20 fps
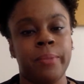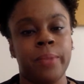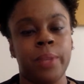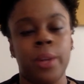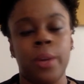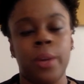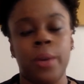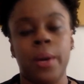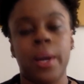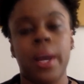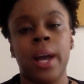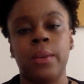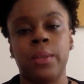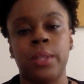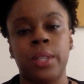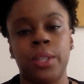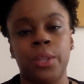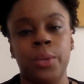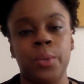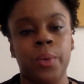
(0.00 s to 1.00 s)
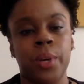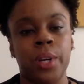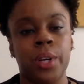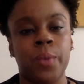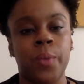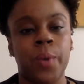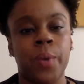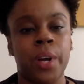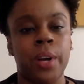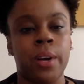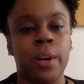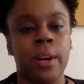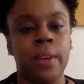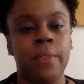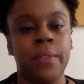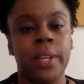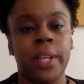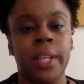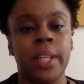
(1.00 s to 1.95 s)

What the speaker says: accounts that you weren't aware of and